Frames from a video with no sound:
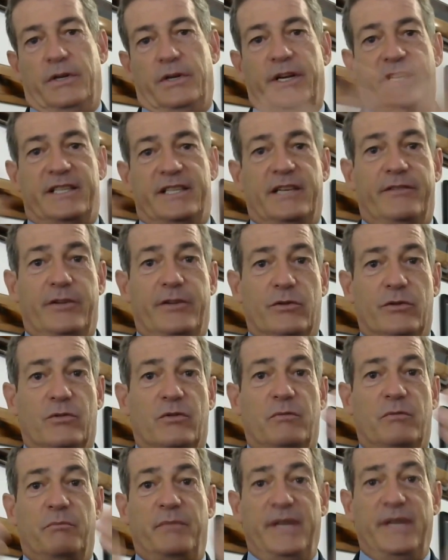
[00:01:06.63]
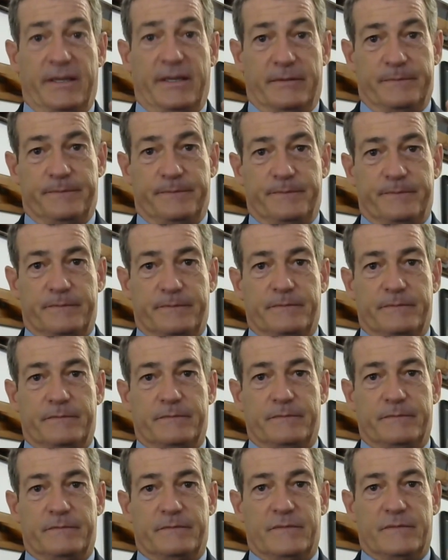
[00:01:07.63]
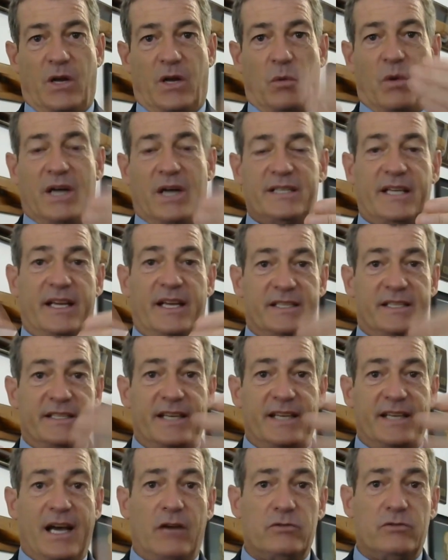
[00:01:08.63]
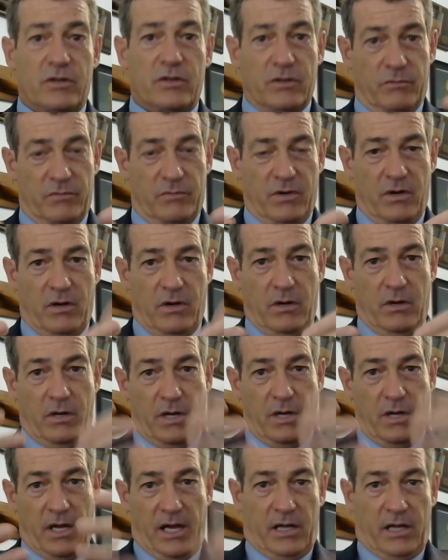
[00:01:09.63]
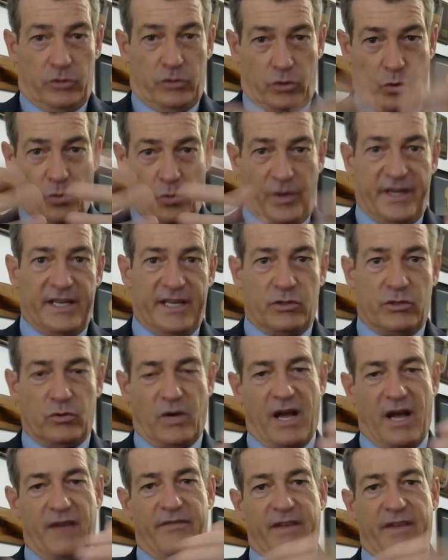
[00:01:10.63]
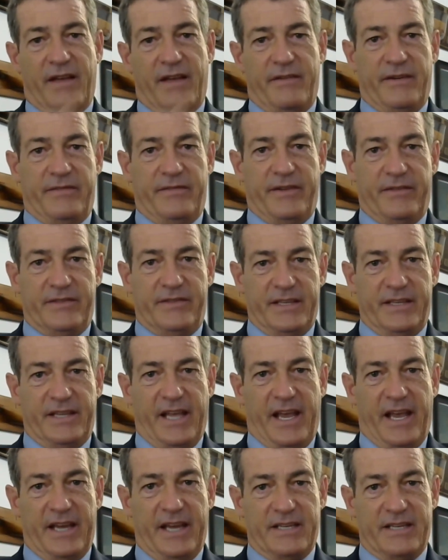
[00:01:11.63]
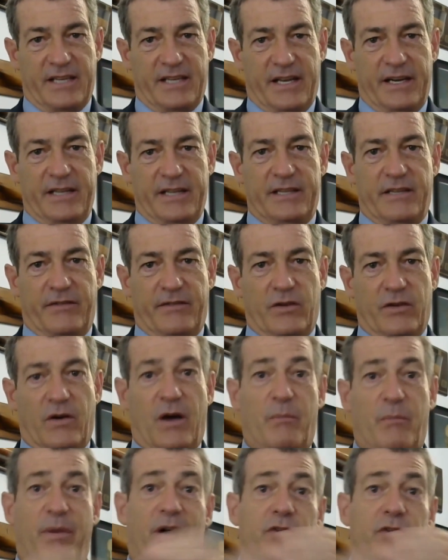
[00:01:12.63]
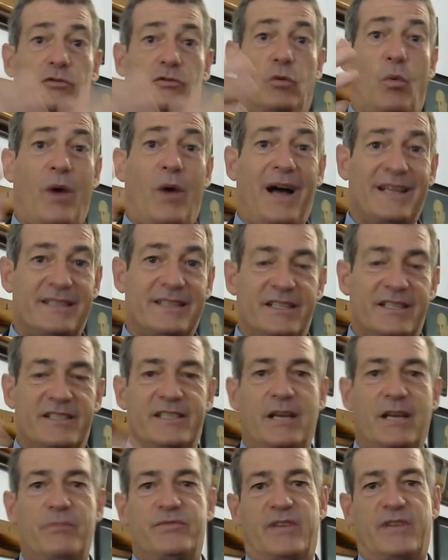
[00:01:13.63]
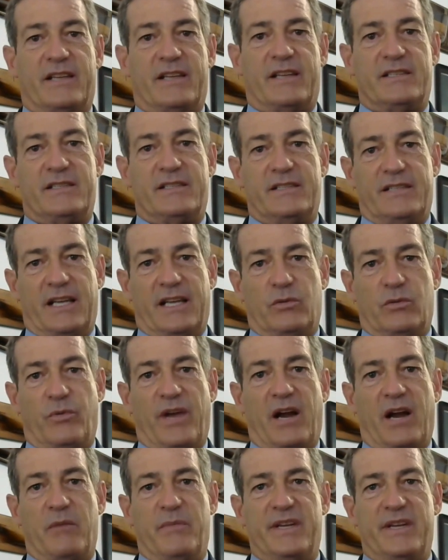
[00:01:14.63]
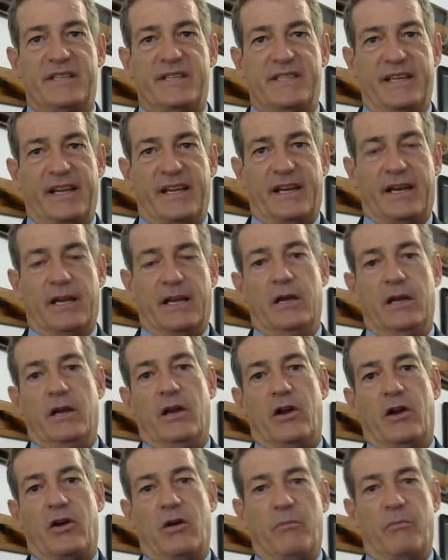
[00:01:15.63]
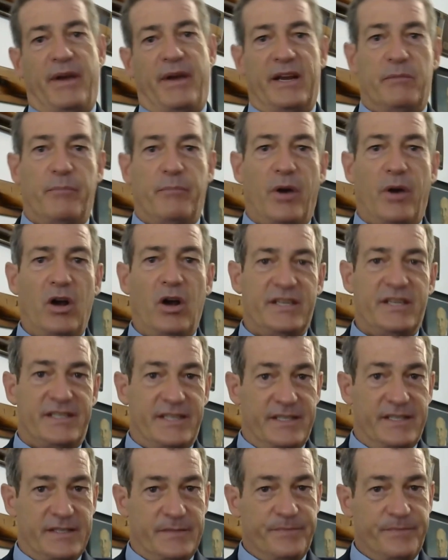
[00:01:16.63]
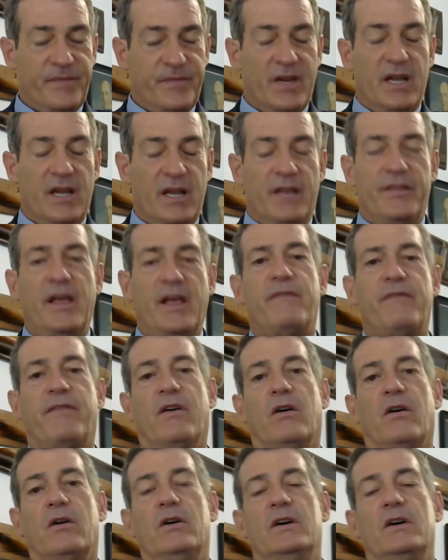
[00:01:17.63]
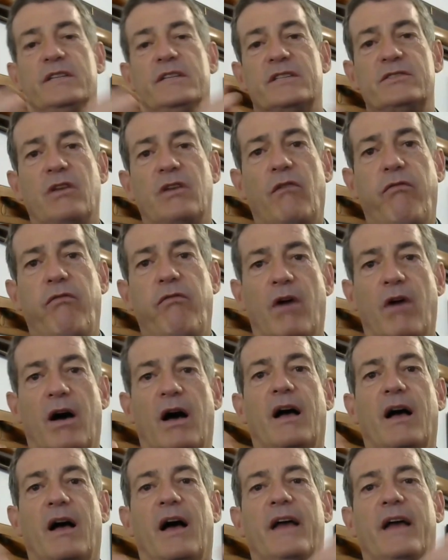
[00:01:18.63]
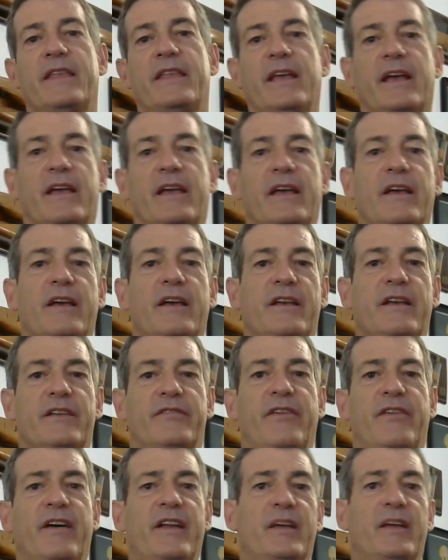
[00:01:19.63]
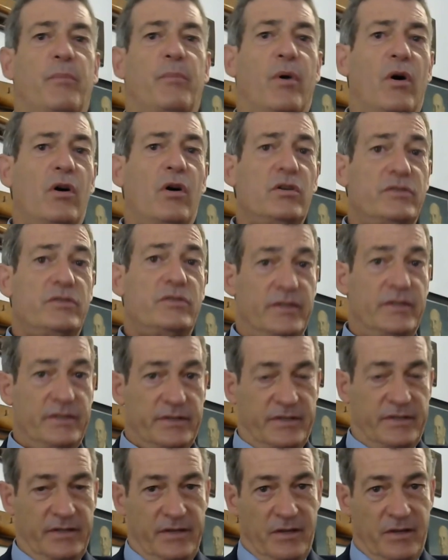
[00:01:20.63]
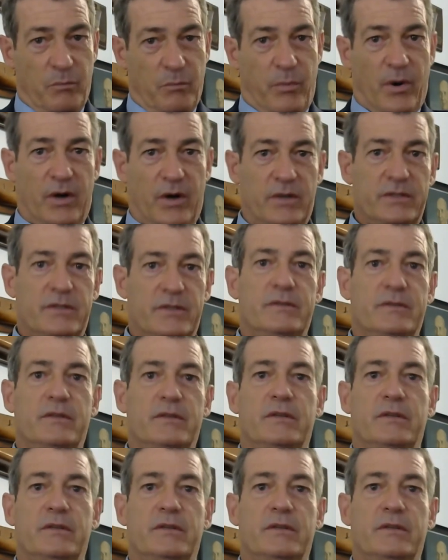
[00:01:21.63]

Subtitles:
Interview me. What is the outcome? Do we need to have every 15 days an interview about what subjects that we are missing company policies? Therefore, the software, I think, is very important, but